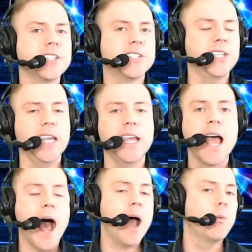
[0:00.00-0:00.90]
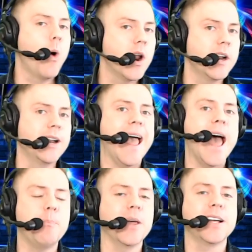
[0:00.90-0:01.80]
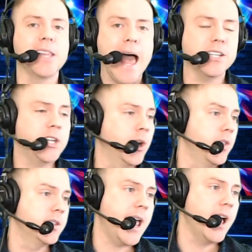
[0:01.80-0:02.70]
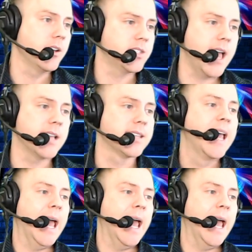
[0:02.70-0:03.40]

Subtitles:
To see. I wanted an epic clash here in this ALCS,